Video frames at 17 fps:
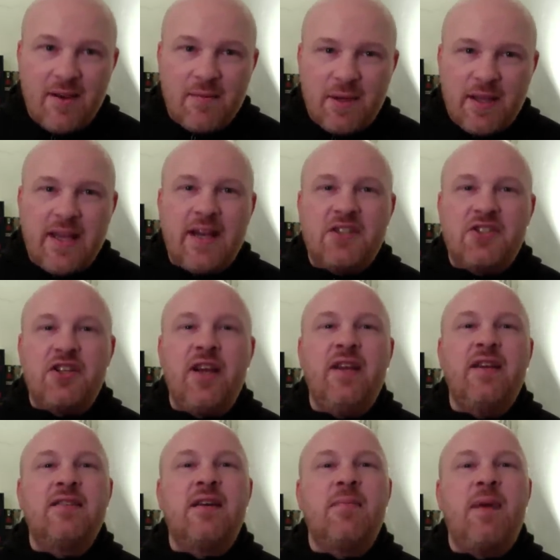but yet
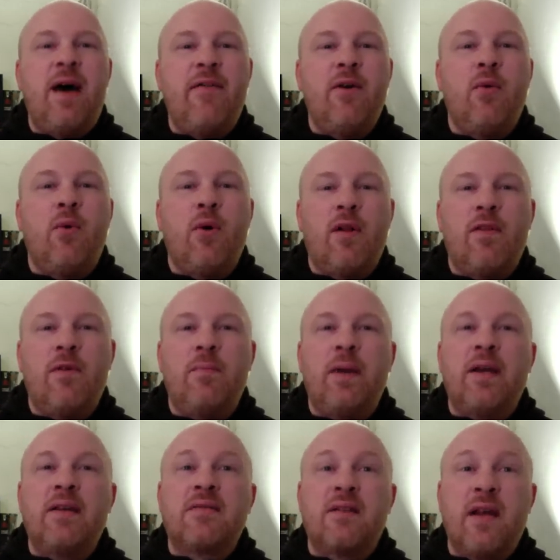she ends up having one of the
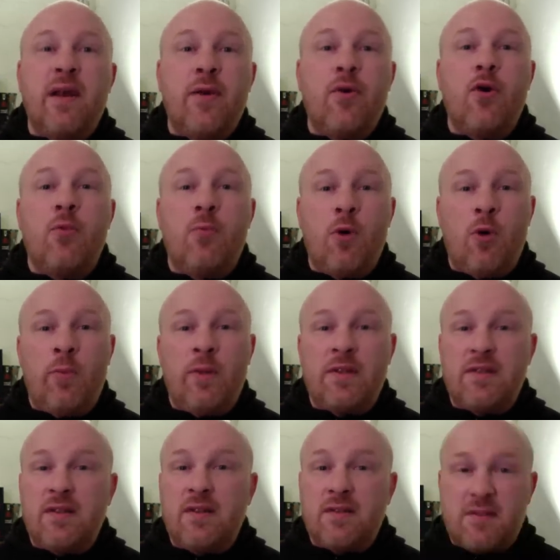biggest hero
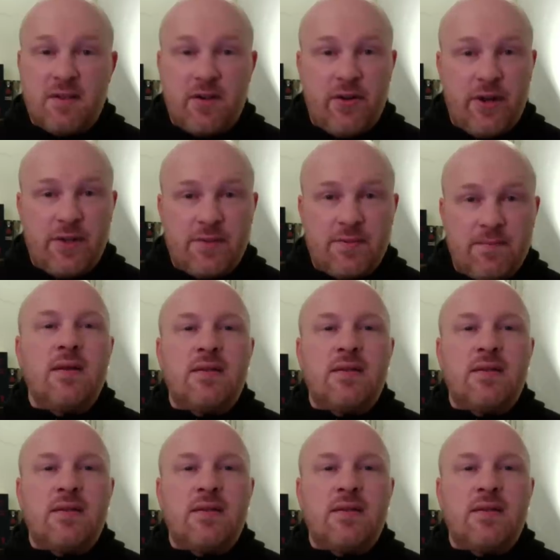moments in the series.